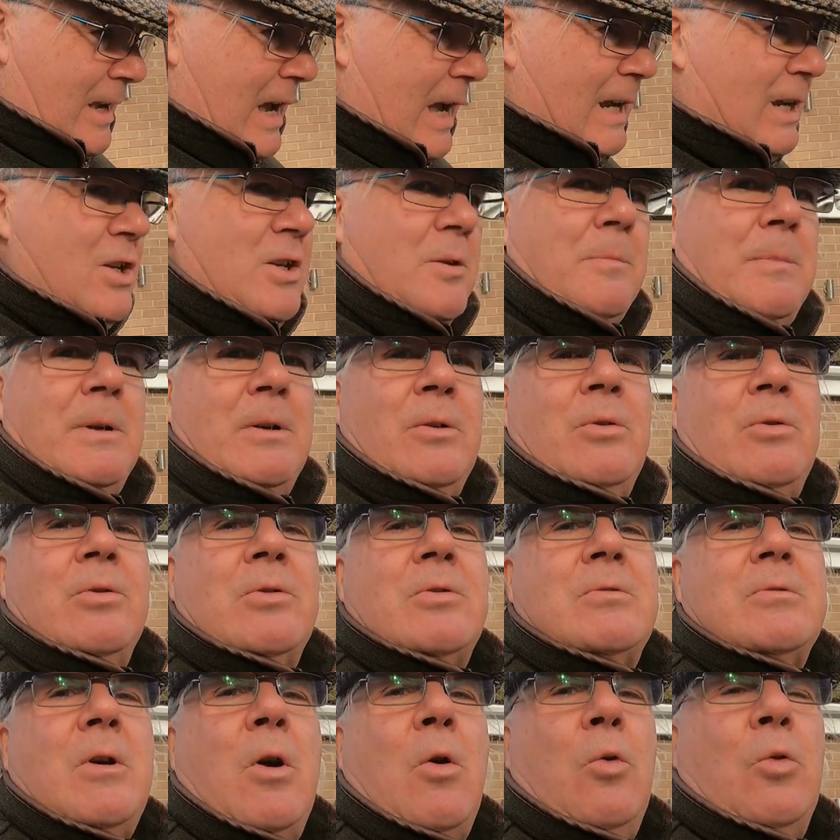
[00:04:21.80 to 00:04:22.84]
Energy
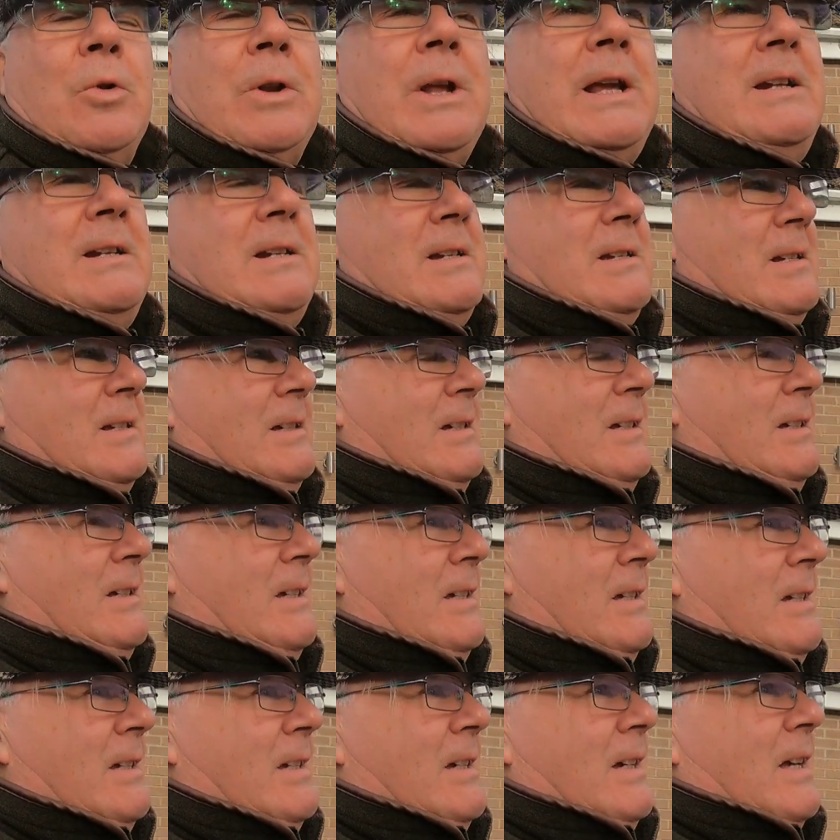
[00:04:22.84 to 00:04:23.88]
bills rolled in.
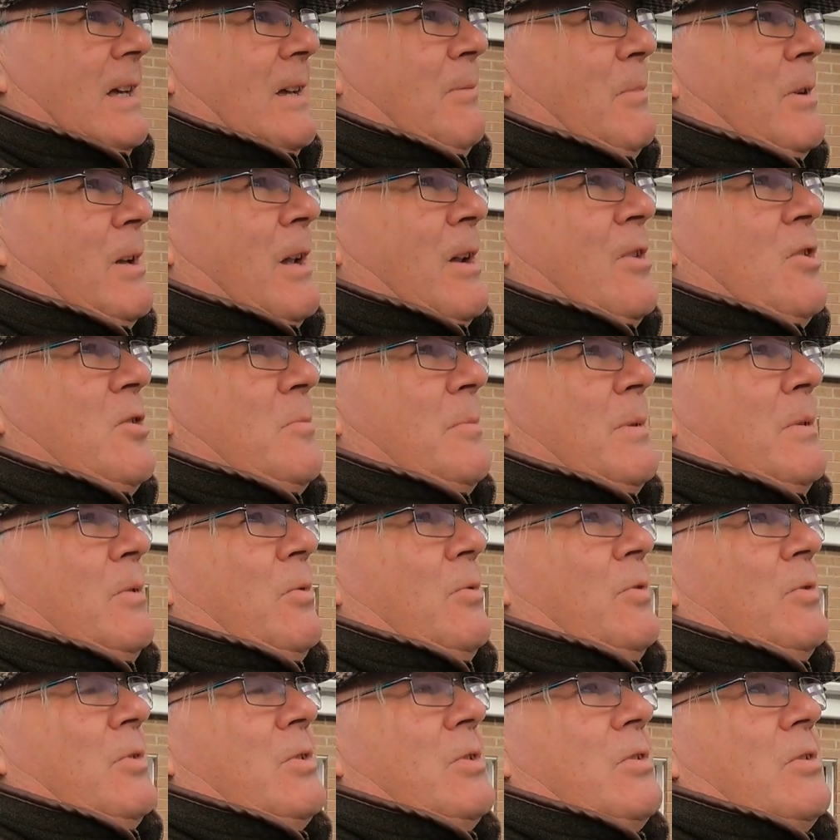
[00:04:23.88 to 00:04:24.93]
My energy
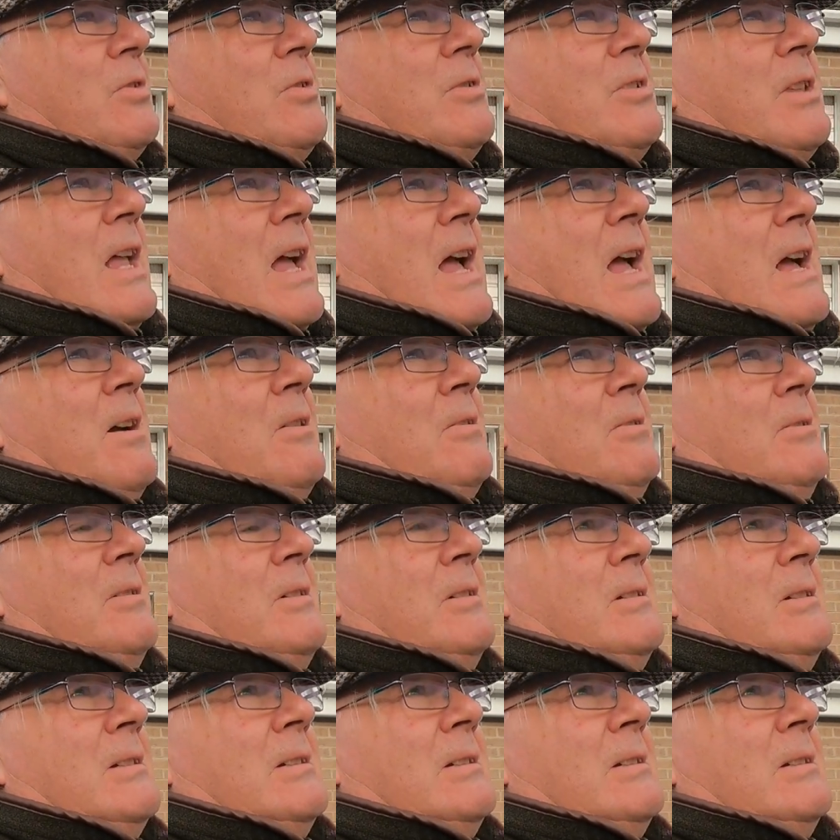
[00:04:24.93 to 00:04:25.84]
bills now,